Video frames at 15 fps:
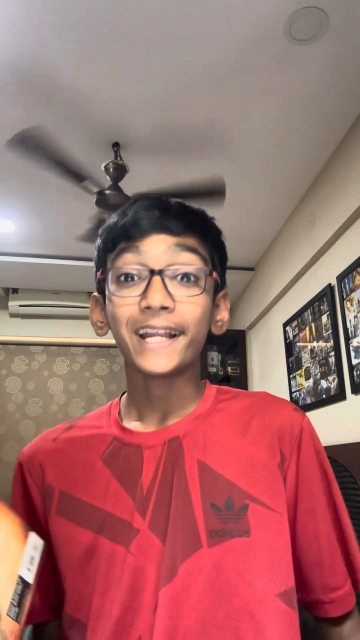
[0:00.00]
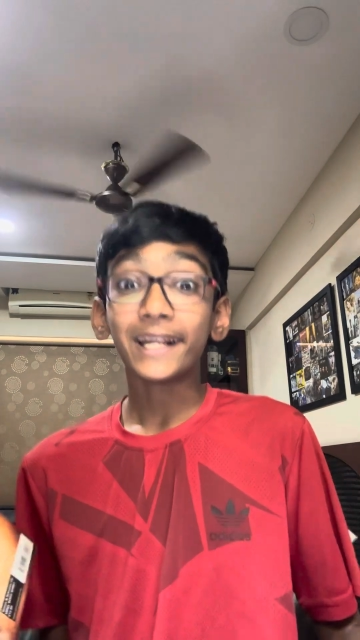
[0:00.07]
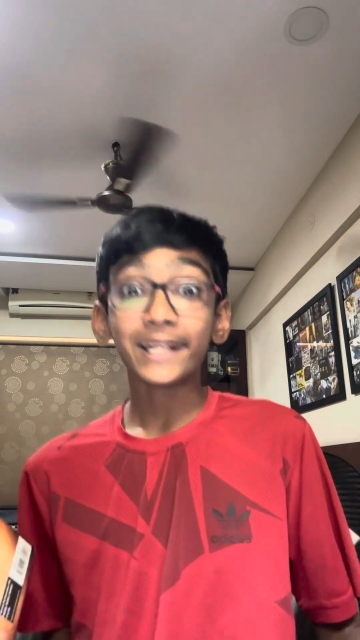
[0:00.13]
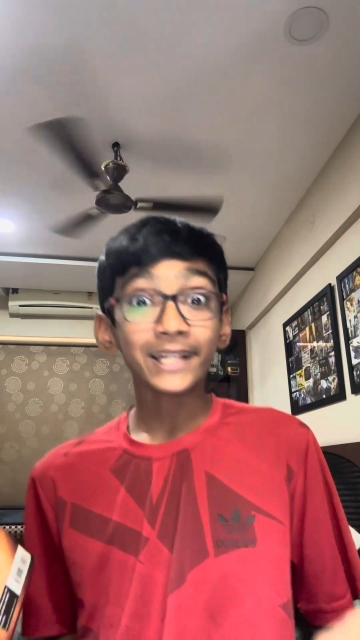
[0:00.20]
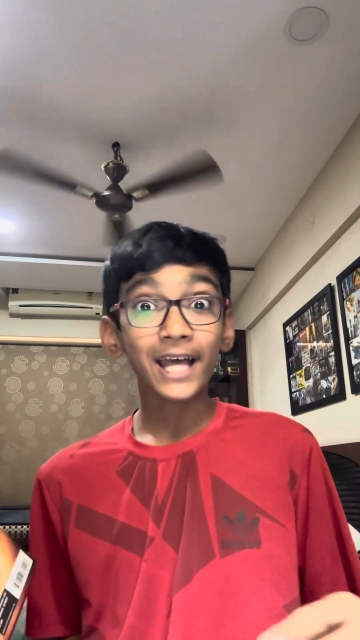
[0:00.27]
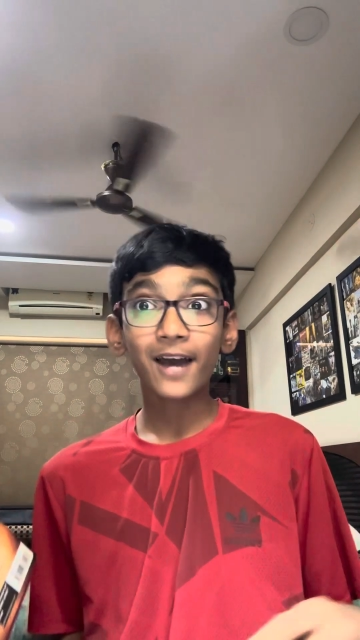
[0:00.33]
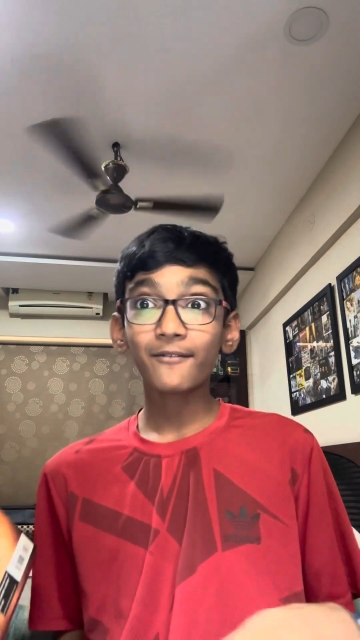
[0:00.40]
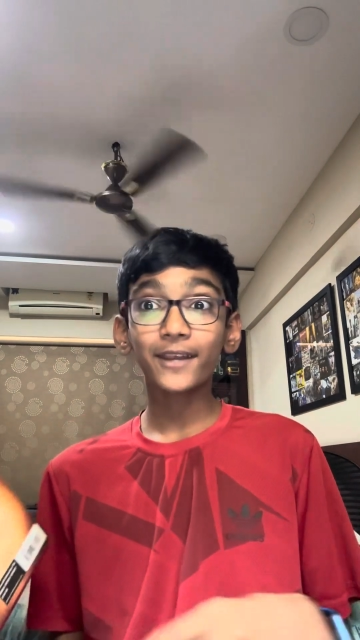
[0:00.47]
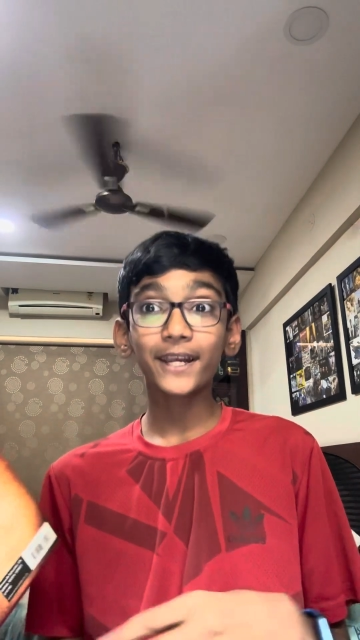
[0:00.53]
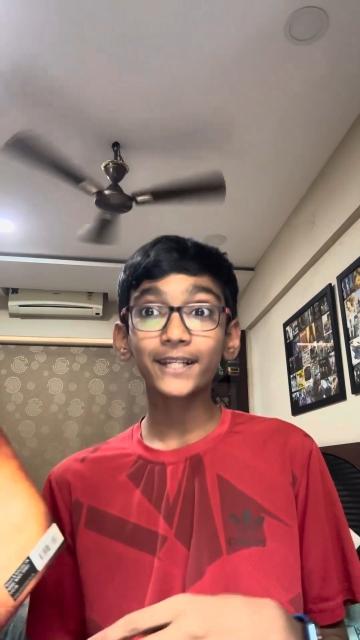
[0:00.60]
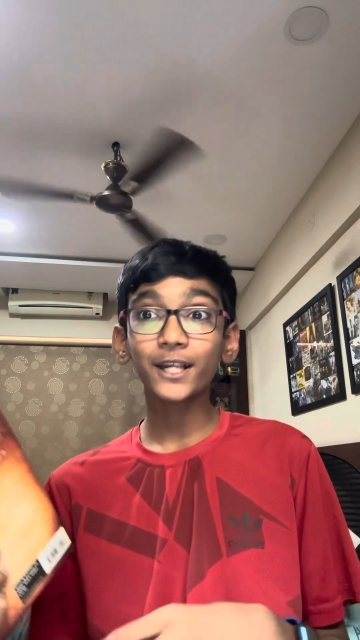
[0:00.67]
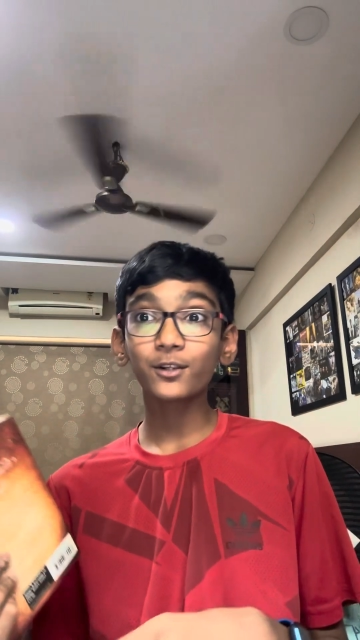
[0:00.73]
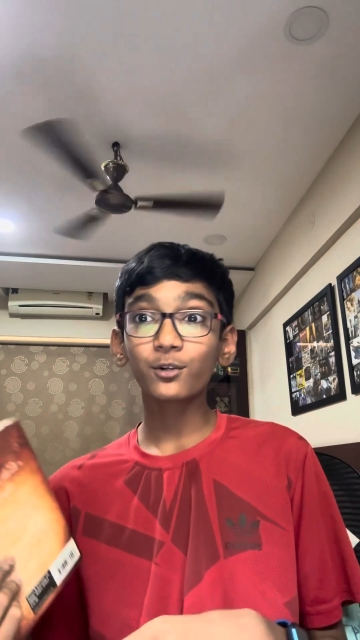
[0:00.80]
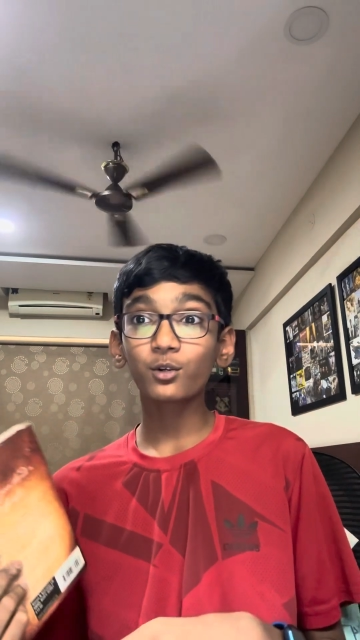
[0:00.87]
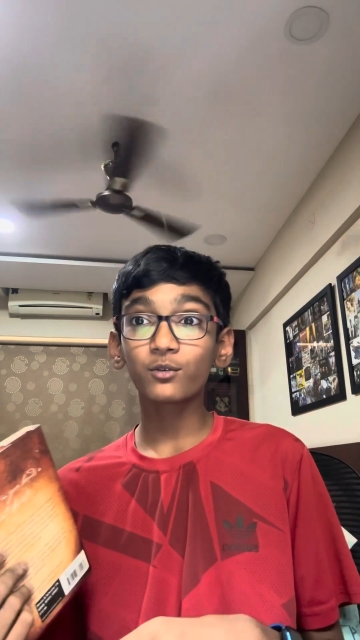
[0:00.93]

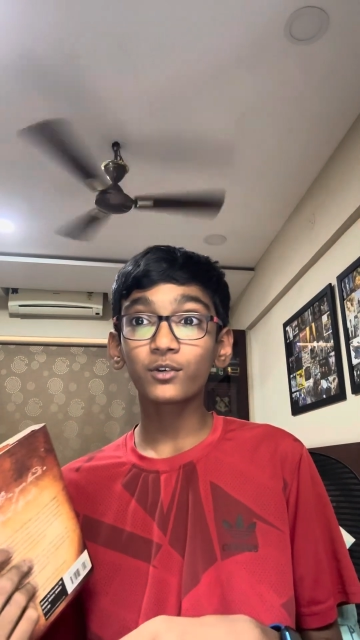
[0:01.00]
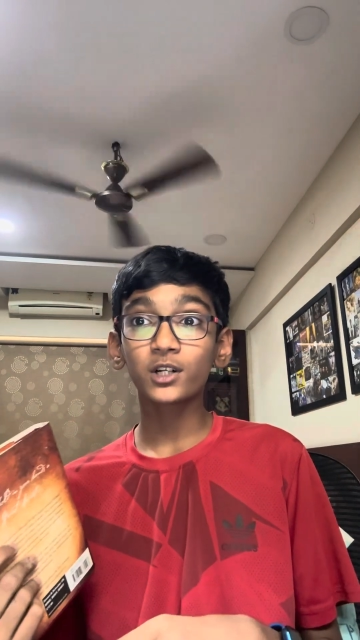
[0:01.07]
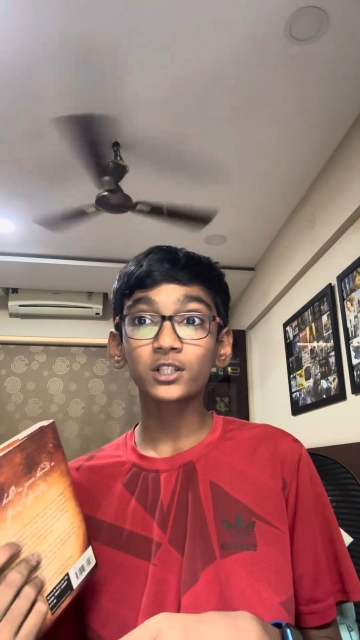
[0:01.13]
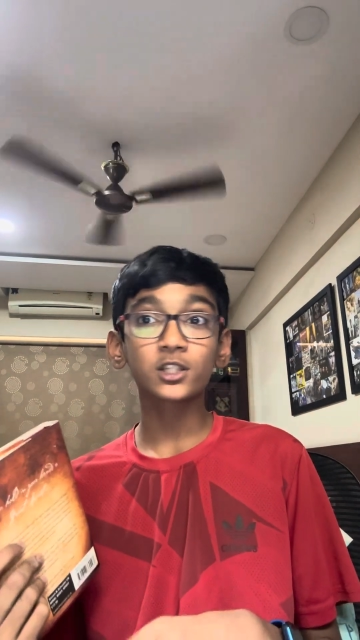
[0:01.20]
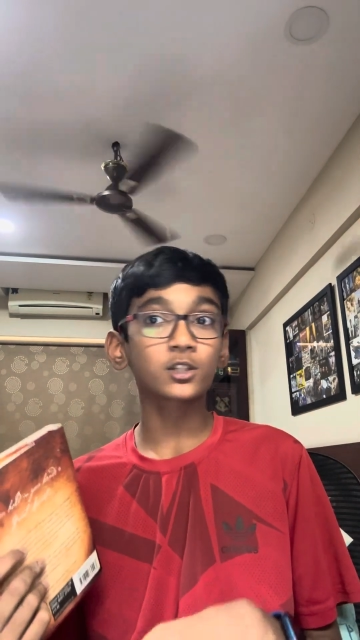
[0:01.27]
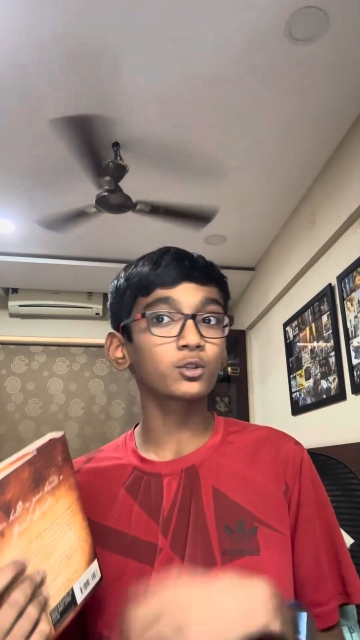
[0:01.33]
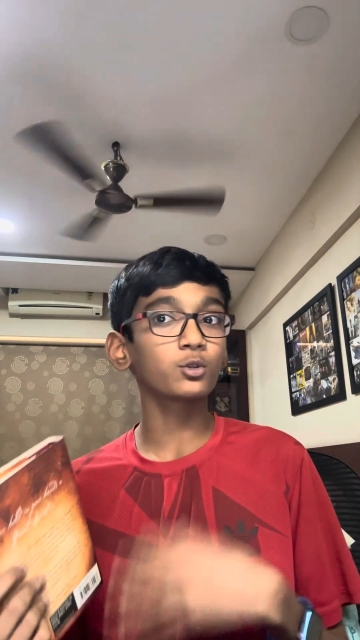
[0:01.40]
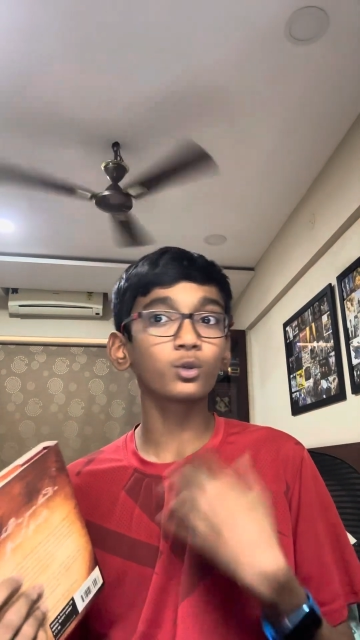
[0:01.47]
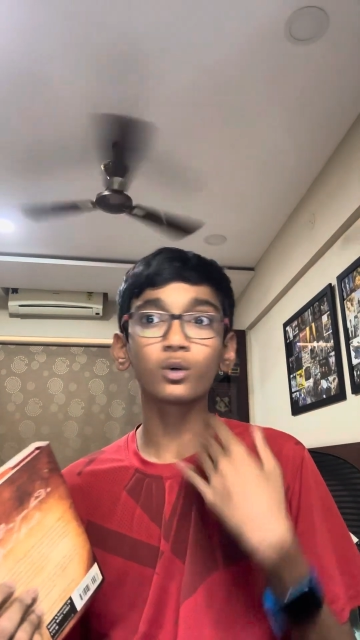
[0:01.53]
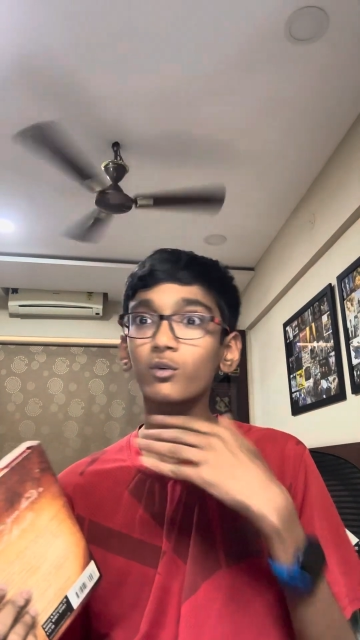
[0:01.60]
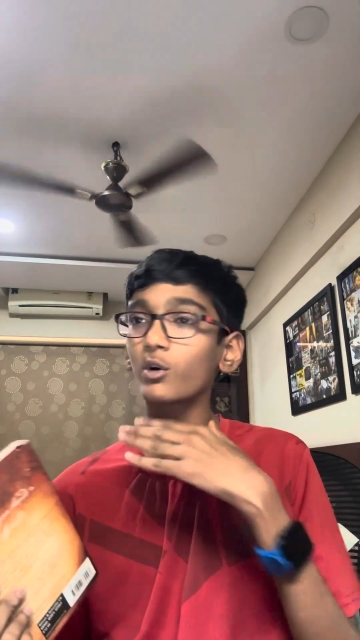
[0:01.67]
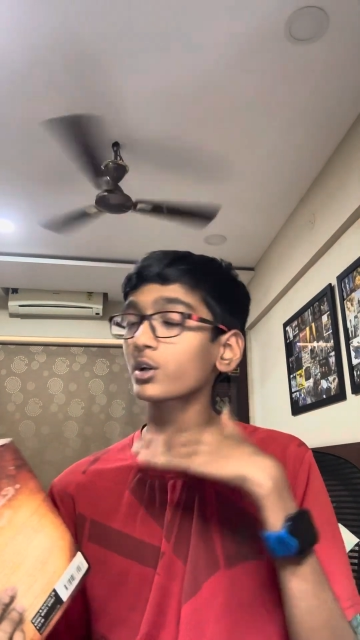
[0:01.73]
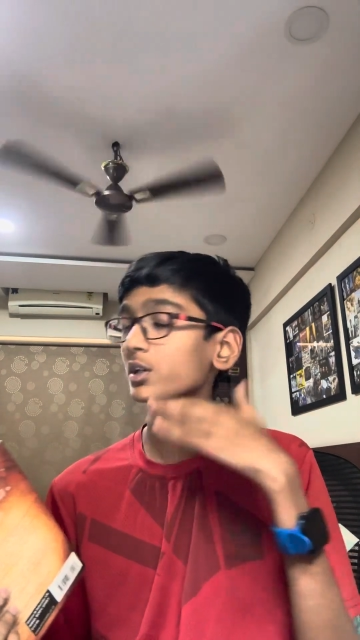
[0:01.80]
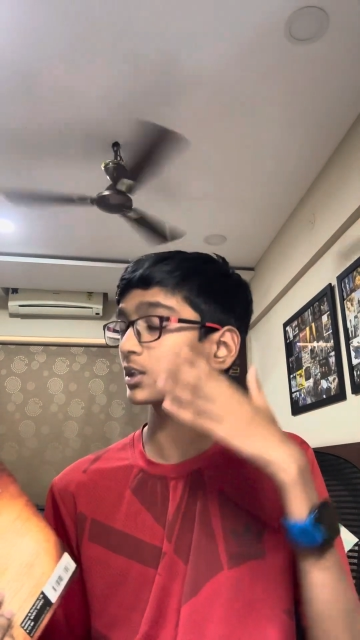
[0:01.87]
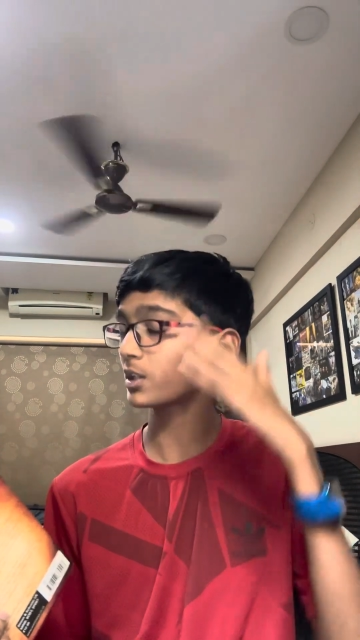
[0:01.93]
navigating through worlds is no
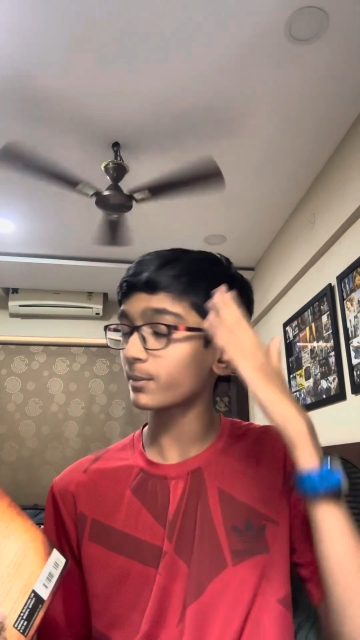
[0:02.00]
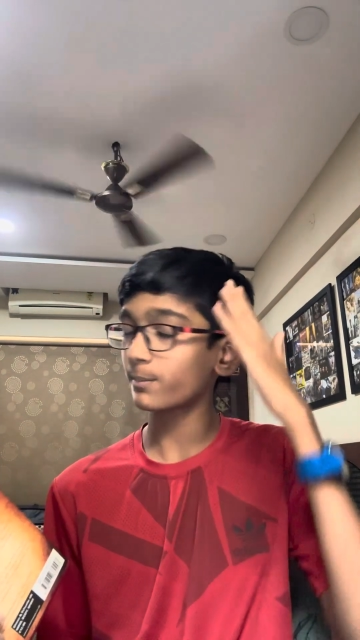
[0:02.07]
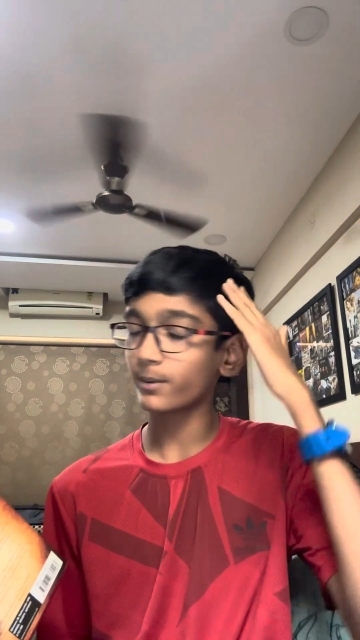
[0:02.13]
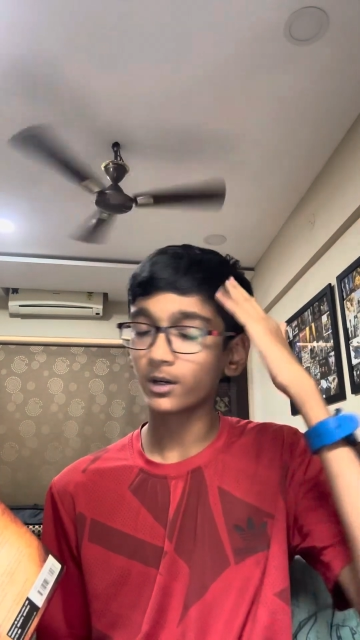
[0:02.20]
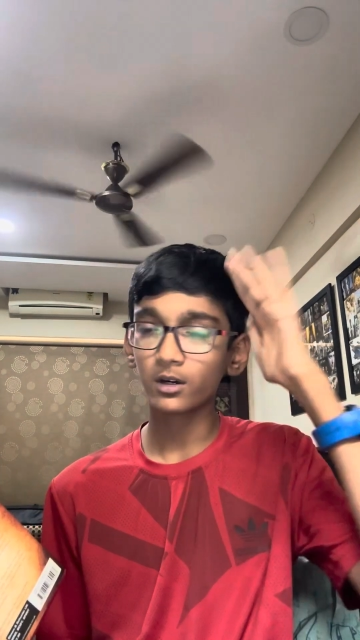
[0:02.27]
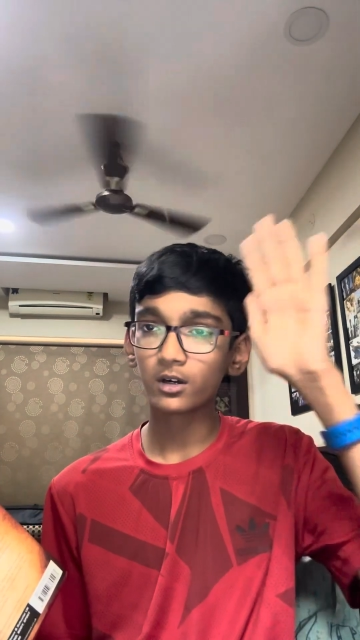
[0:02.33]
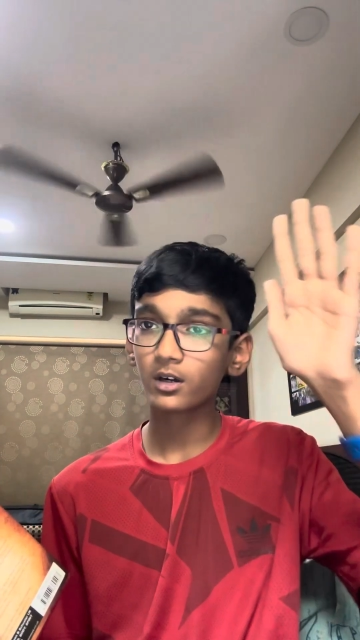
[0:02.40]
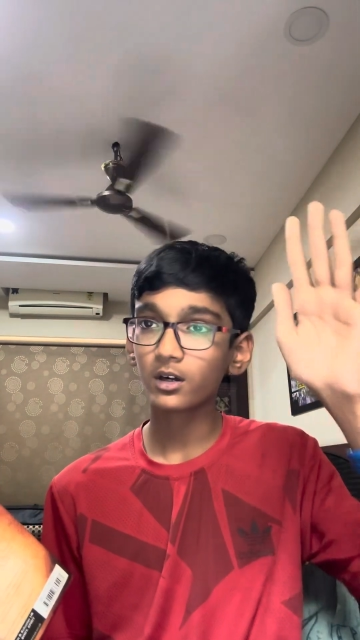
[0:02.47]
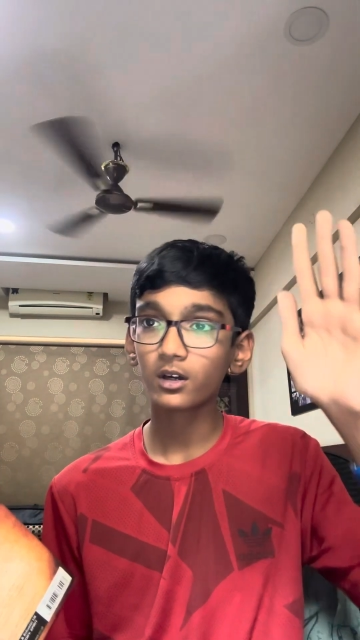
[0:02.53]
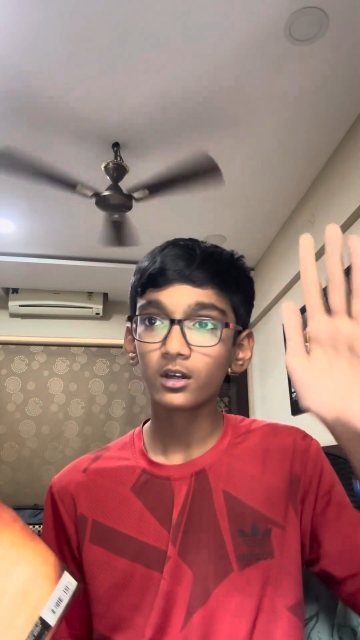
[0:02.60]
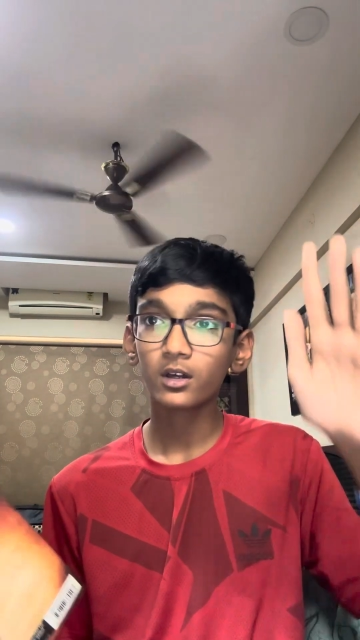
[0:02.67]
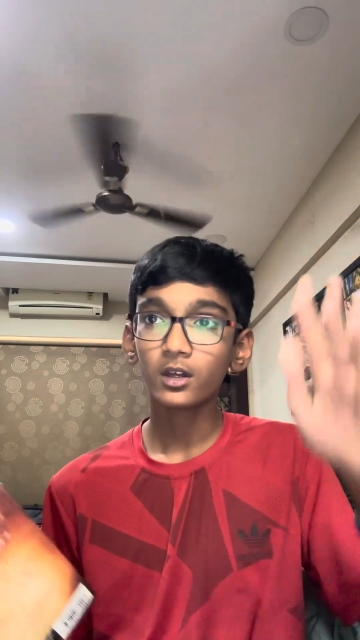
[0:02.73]
walk in the park.